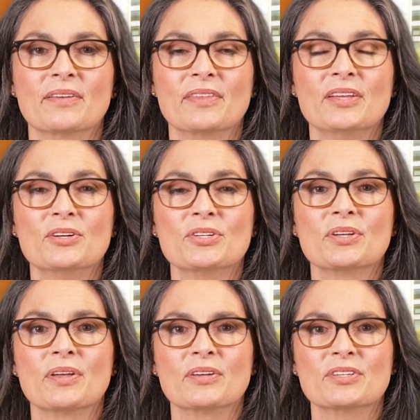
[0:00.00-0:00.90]
The new
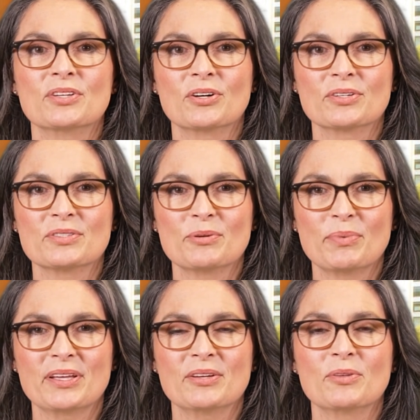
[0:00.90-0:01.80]
$2,000
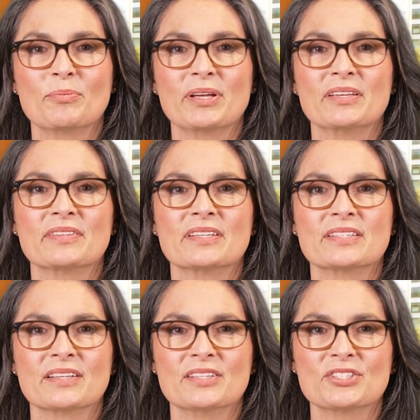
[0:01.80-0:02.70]
limit eliminates
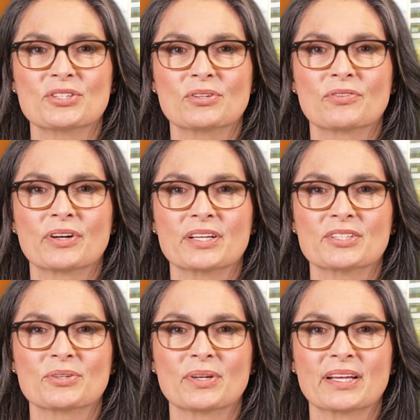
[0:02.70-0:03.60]
this additional
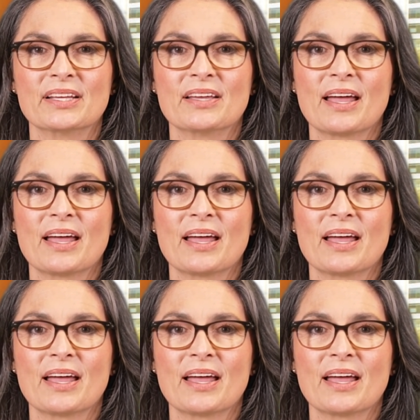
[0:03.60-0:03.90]
financial weight.